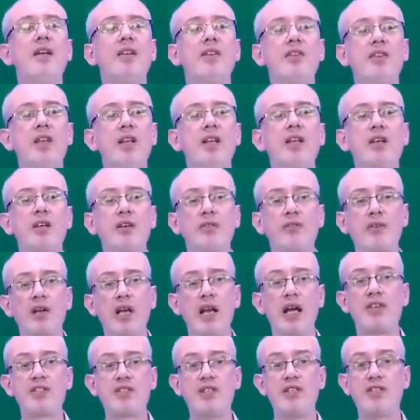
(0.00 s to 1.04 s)
Think of
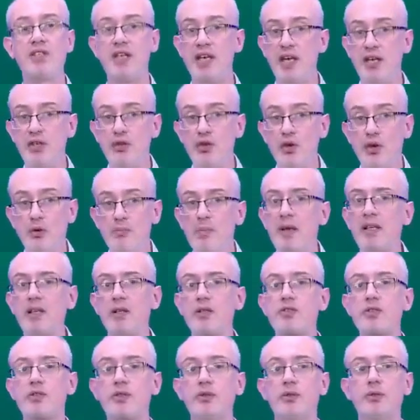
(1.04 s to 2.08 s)
classes in your middle
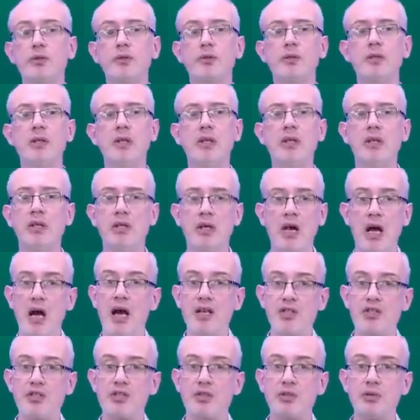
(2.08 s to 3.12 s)
school, high
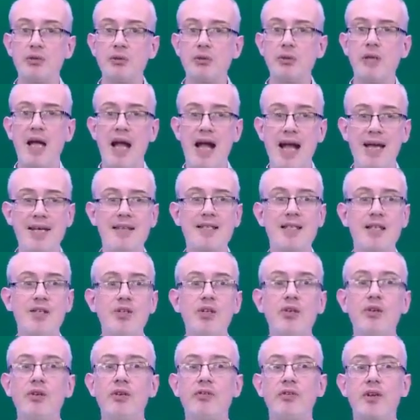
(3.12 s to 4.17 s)
school, and in
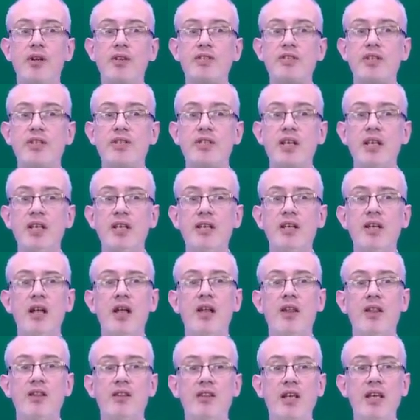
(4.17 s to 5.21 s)
university.
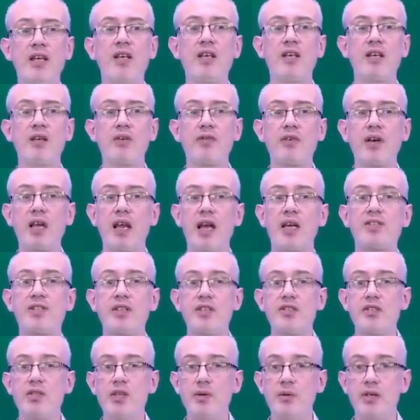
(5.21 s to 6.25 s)
Think of
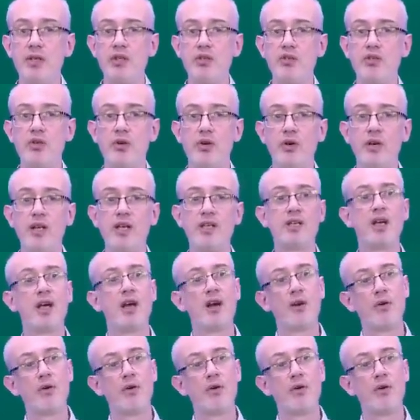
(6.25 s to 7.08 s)
classes you enjoyed.